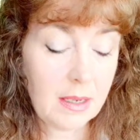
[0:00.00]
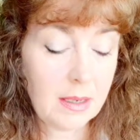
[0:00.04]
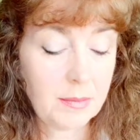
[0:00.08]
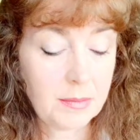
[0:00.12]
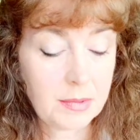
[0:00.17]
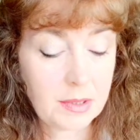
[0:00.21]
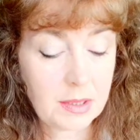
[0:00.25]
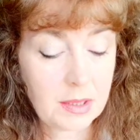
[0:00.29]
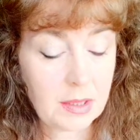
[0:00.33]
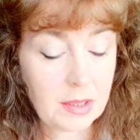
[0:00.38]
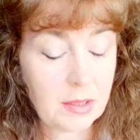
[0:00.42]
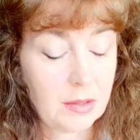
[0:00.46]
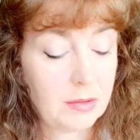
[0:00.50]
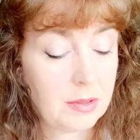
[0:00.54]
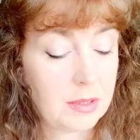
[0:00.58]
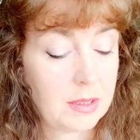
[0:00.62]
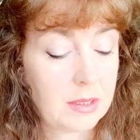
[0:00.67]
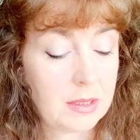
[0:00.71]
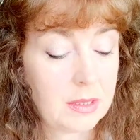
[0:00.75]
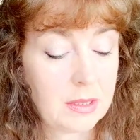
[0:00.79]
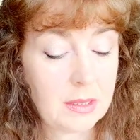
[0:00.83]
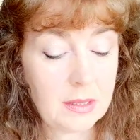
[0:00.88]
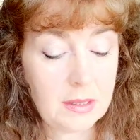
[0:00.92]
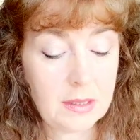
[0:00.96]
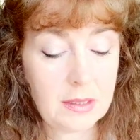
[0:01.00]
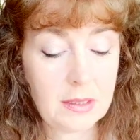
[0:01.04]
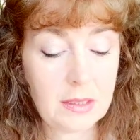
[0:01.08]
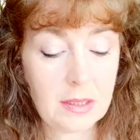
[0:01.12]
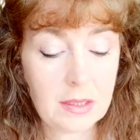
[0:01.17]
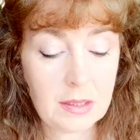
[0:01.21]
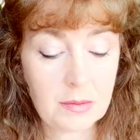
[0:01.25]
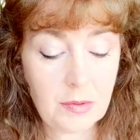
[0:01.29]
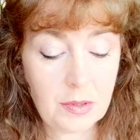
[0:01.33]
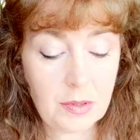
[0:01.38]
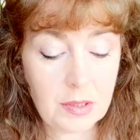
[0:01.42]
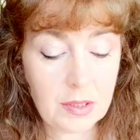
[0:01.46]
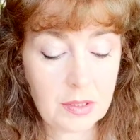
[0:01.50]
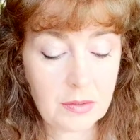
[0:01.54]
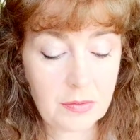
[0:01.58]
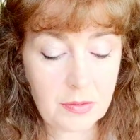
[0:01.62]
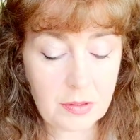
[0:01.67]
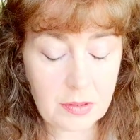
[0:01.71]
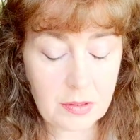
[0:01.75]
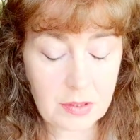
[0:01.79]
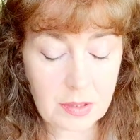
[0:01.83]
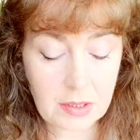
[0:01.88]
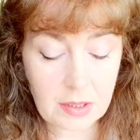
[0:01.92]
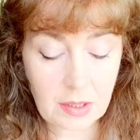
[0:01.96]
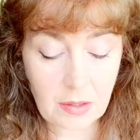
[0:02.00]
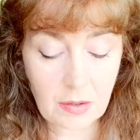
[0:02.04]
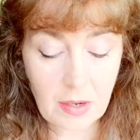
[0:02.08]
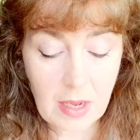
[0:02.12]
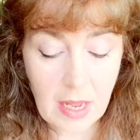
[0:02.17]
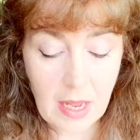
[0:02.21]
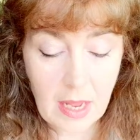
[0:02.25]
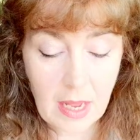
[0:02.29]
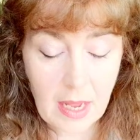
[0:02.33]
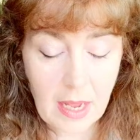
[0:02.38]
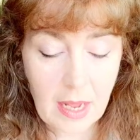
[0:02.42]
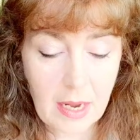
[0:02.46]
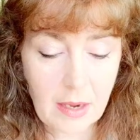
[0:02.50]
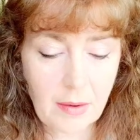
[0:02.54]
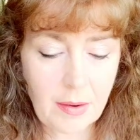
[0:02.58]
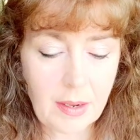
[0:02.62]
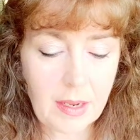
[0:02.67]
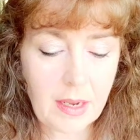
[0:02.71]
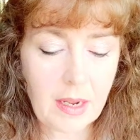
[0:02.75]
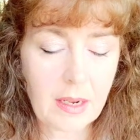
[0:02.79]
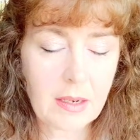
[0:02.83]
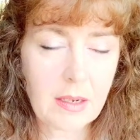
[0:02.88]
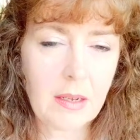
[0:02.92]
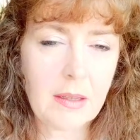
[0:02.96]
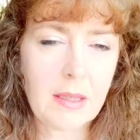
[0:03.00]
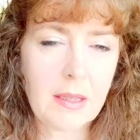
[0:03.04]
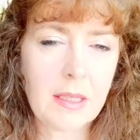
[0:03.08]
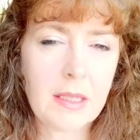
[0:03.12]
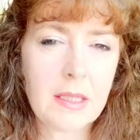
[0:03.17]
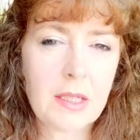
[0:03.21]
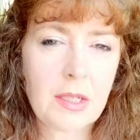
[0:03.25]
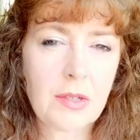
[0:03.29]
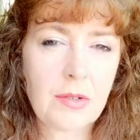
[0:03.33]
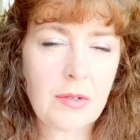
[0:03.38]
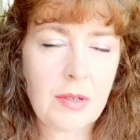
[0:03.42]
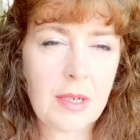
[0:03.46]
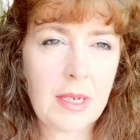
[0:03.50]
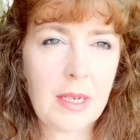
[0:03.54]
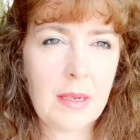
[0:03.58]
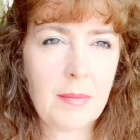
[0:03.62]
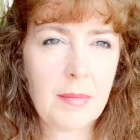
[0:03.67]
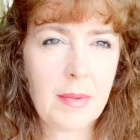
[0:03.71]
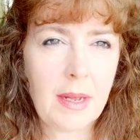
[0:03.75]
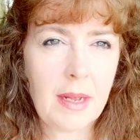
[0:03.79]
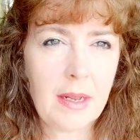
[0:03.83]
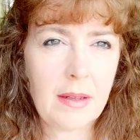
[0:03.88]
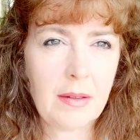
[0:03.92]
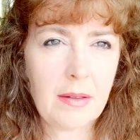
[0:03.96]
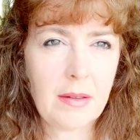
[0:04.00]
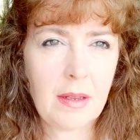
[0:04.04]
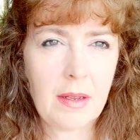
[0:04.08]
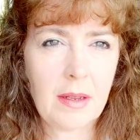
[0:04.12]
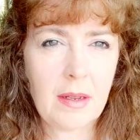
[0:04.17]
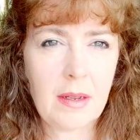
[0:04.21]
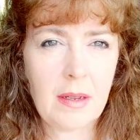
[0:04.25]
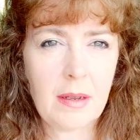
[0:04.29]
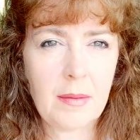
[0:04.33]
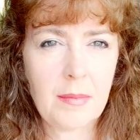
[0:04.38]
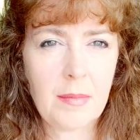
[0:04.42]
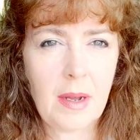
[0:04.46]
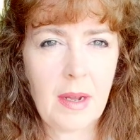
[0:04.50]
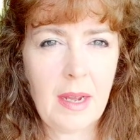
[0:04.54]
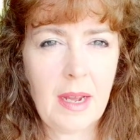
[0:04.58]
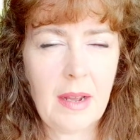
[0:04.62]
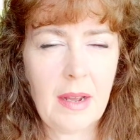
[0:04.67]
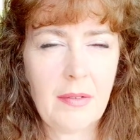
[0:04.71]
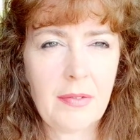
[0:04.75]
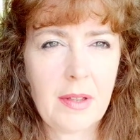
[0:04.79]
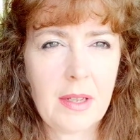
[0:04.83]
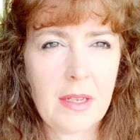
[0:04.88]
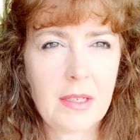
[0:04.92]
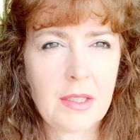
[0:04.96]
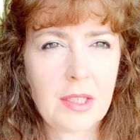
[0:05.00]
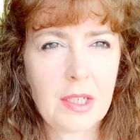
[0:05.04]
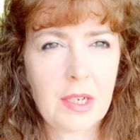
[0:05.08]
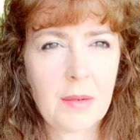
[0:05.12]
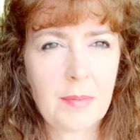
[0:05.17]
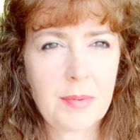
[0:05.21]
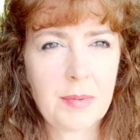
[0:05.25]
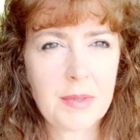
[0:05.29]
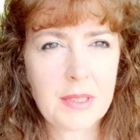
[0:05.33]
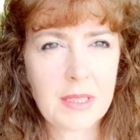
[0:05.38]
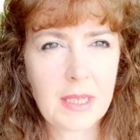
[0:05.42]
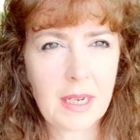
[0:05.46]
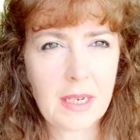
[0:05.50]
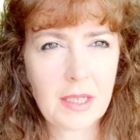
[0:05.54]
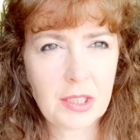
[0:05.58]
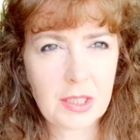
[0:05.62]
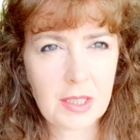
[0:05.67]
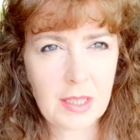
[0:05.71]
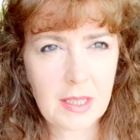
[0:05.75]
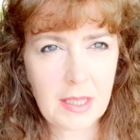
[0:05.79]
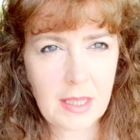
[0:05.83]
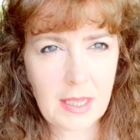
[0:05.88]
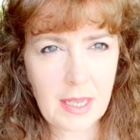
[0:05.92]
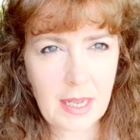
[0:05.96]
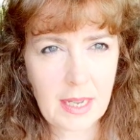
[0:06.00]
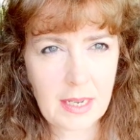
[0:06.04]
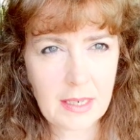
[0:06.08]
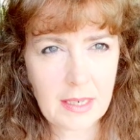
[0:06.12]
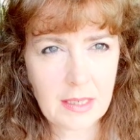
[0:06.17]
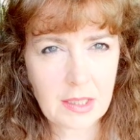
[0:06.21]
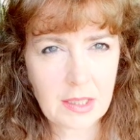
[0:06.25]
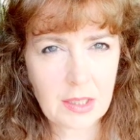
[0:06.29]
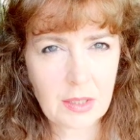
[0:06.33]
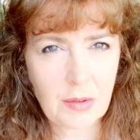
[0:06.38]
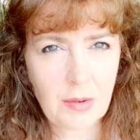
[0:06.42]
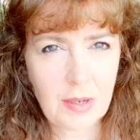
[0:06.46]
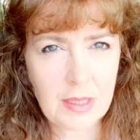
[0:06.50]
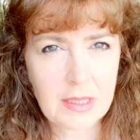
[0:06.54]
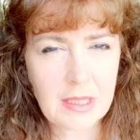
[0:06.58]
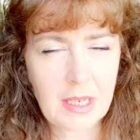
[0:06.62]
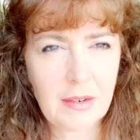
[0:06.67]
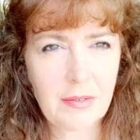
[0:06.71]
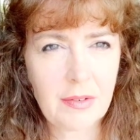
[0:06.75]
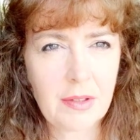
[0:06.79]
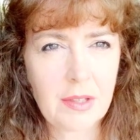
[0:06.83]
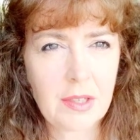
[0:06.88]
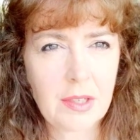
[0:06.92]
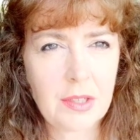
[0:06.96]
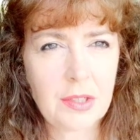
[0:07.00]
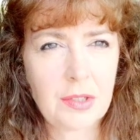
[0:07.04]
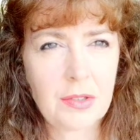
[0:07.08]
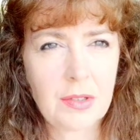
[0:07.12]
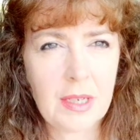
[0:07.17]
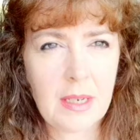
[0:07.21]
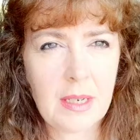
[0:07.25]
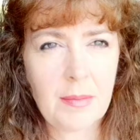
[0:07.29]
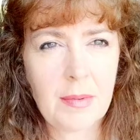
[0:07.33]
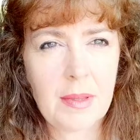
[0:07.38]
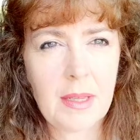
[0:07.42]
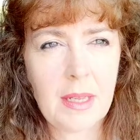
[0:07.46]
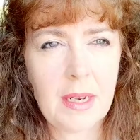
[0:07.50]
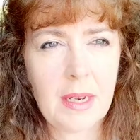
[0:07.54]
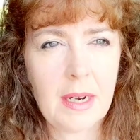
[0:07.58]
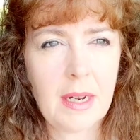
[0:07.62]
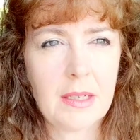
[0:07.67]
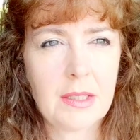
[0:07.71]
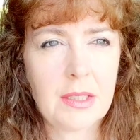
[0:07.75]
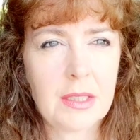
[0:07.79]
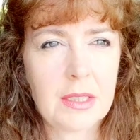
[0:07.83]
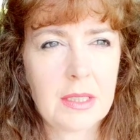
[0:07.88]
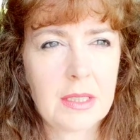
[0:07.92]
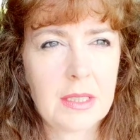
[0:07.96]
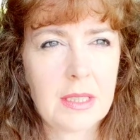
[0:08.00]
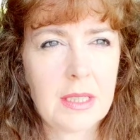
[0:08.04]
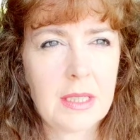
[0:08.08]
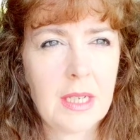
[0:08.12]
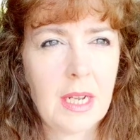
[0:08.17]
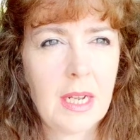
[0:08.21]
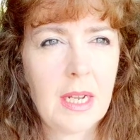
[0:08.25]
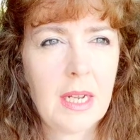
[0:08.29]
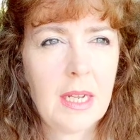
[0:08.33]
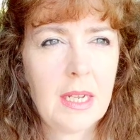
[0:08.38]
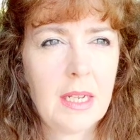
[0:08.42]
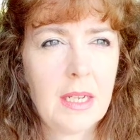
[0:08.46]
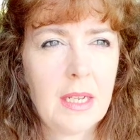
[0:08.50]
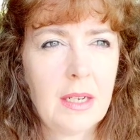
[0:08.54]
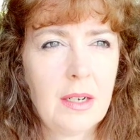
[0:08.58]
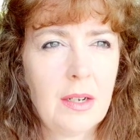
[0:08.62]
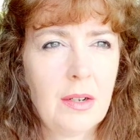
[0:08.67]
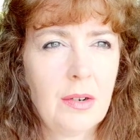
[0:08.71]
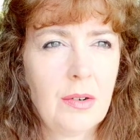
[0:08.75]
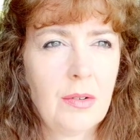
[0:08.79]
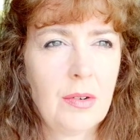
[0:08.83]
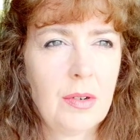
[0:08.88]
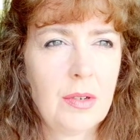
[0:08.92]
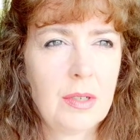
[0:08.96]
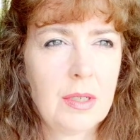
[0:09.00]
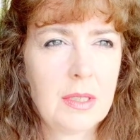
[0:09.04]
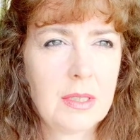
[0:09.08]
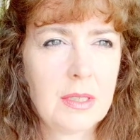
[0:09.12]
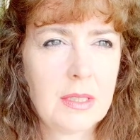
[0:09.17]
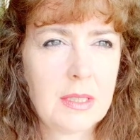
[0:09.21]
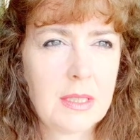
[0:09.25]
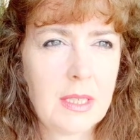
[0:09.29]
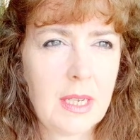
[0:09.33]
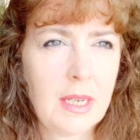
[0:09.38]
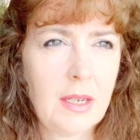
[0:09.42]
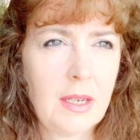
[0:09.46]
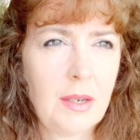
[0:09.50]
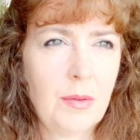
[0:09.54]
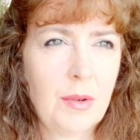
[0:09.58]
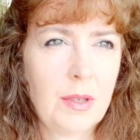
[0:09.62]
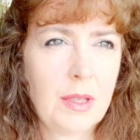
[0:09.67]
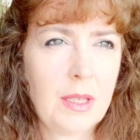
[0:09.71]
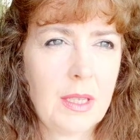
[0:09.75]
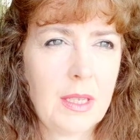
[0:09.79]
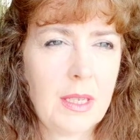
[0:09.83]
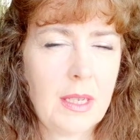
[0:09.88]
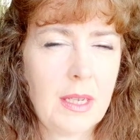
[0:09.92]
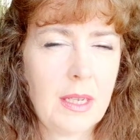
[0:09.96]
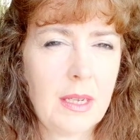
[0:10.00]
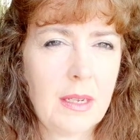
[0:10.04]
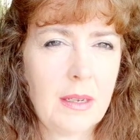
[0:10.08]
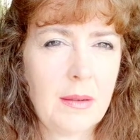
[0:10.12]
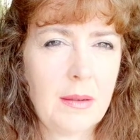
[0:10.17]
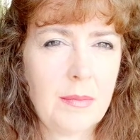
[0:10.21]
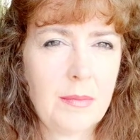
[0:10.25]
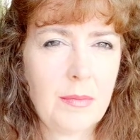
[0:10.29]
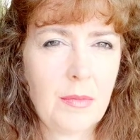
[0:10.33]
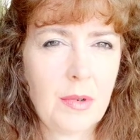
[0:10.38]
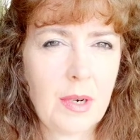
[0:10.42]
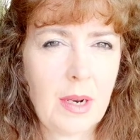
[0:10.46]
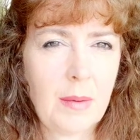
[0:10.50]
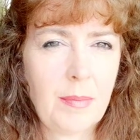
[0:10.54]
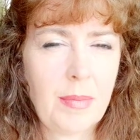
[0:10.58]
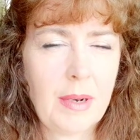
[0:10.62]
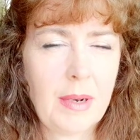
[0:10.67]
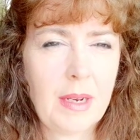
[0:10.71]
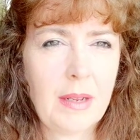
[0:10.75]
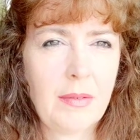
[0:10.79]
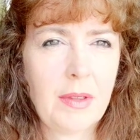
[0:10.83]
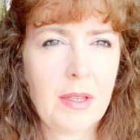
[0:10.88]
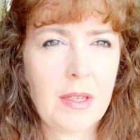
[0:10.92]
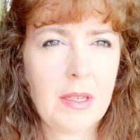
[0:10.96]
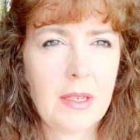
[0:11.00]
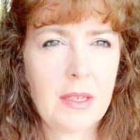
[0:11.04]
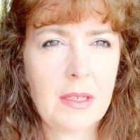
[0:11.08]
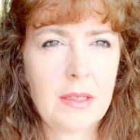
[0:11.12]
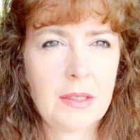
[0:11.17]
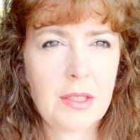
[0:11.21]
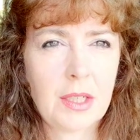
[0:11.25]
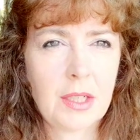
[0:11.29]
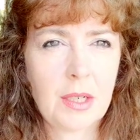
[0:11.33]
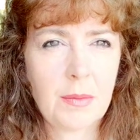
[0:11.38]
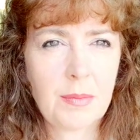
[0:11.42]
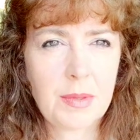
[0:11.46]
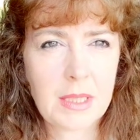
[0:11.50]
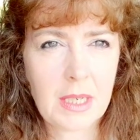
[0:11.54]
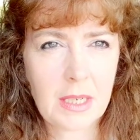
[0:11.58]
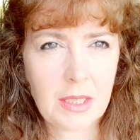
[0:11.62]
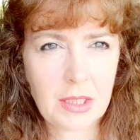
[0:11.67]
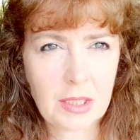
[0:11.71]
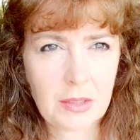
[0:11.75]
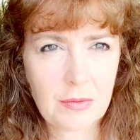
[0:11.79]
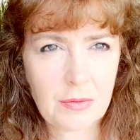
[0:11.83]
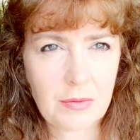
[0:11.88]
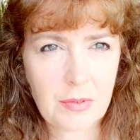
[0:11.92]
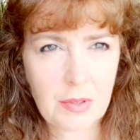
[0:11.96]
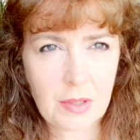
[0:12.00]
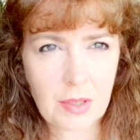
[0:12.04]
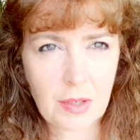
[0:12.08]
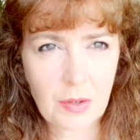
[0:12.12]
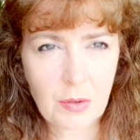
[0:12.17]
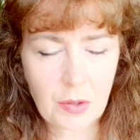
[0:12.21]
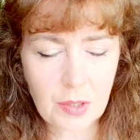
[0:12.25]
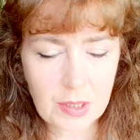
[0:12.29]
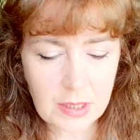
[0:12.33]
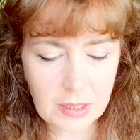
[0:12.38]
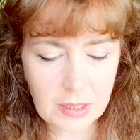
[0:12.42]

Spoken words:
So it's just wonderful. So anyway, I got this dream, and I have the interpretation at the end. So I'll deliver the dream, and then I'll just, tell you what I believe the interpretation from the Lord